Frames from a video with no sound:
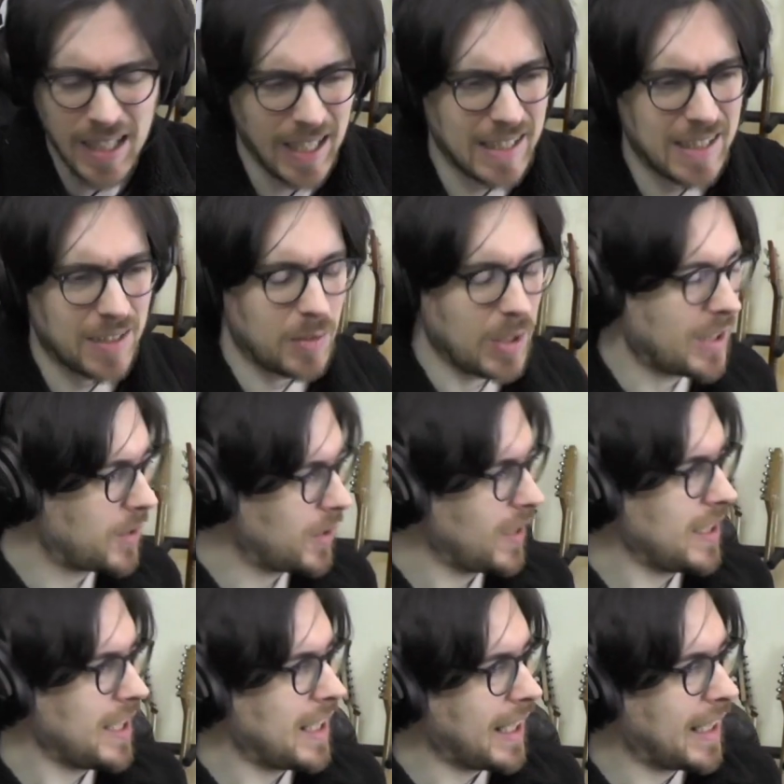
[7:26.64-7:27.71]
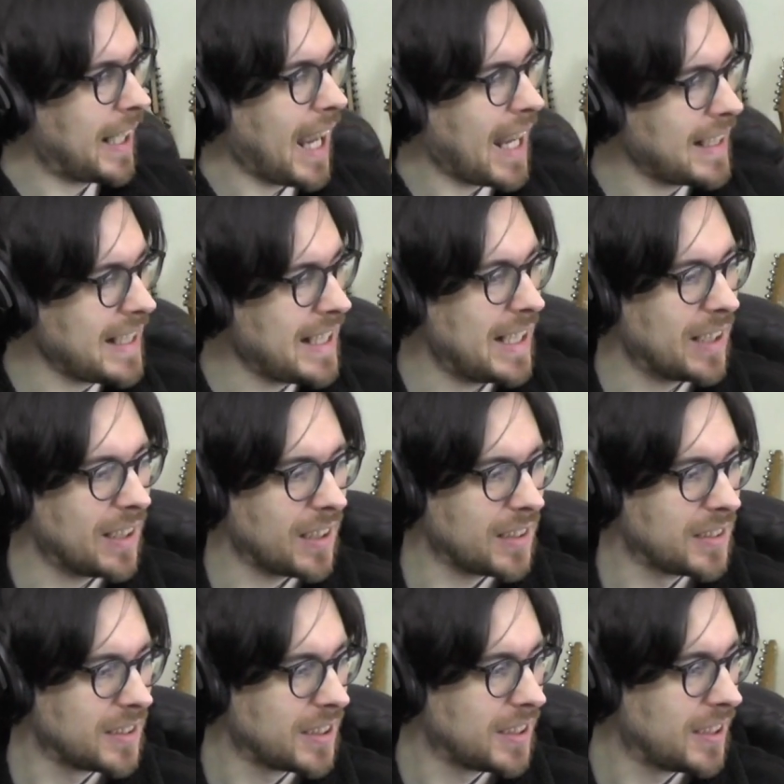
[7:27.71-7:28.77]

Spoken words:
It's you can kind of hear.